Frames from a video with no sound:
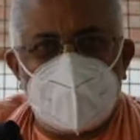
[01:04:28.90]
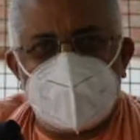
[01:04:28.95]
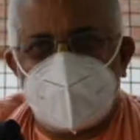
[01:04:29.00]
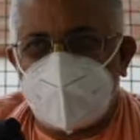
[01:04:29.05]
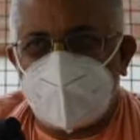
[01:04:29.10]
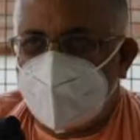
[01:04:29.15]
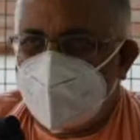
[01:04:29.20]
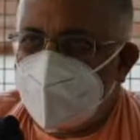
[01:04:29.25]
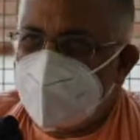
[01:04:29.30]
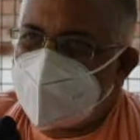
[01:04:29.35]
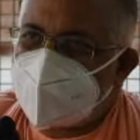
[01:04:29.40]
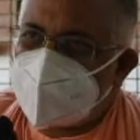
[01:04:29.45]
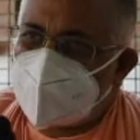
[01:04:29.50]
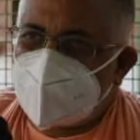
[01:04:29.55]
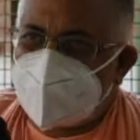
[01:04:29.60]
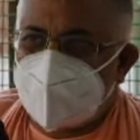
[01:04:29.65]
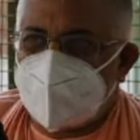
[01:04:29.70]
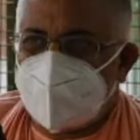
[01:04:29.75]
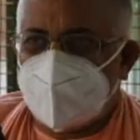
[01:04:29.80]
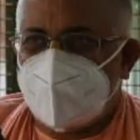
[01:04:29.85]
finished.
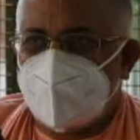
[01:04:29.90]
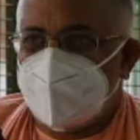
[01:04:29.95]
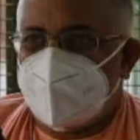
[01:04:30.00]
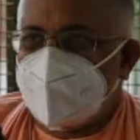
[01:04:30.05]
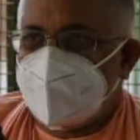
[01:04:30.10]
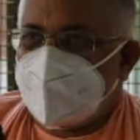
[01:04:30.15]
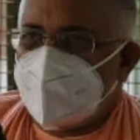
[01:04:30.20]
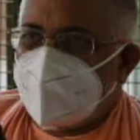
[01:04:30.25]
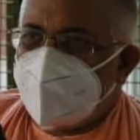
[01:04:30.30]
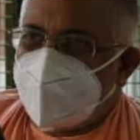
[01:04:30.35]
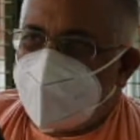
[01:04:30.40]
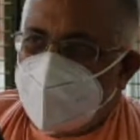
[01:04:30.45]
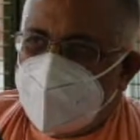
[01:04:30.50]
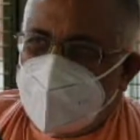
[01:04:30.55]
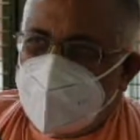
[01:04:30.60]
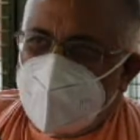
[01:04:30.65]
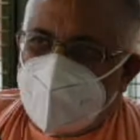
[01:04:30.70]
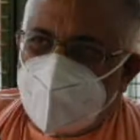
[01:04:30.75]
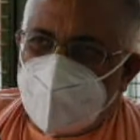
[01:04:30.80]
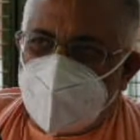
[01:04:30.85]

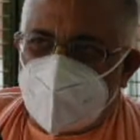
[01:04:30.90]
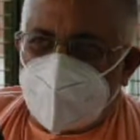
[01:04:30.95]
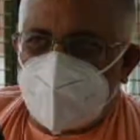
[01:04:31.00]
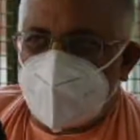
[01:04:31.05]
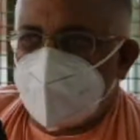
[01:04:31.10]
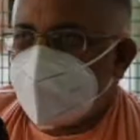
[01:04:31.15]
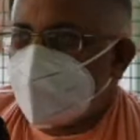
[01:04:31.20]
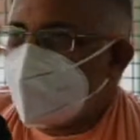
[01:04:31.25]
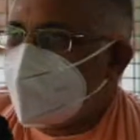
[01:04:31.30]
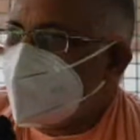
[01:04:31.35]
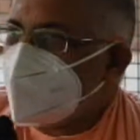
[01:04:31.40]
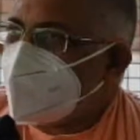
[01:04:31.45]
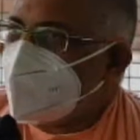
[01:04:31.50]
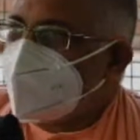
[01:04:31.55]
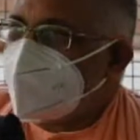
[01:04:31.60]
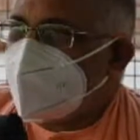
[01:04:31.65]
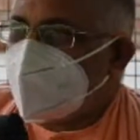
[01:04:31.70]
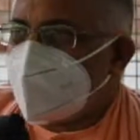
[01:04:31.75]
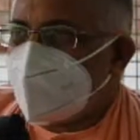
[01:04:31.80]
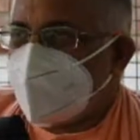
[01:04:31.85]
Finito.
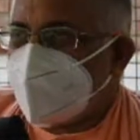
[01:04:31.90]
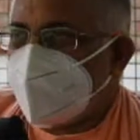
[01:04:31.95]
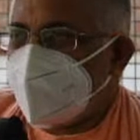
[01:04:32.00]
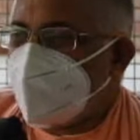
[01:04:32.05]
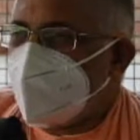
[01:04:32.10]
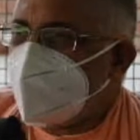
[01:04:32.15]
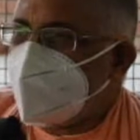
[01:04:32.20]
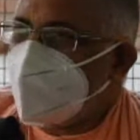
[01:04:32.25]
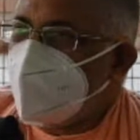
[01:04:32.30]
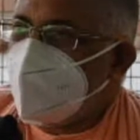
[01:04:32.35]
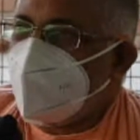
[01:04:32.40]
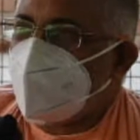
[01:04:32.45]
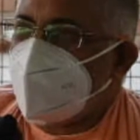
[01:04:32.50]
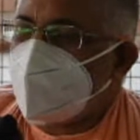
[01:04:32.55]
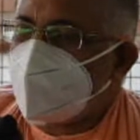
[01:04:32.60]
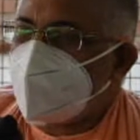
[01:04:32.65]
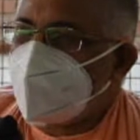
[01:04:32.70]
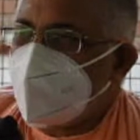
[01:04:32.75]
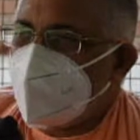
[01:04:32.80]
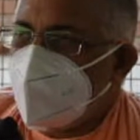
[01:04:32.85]
Now
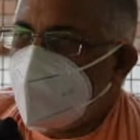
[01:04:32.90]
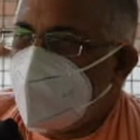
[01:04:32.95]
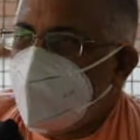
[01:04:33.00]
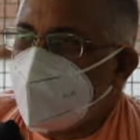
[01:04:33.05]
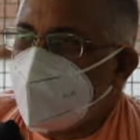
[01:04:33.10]
what to do?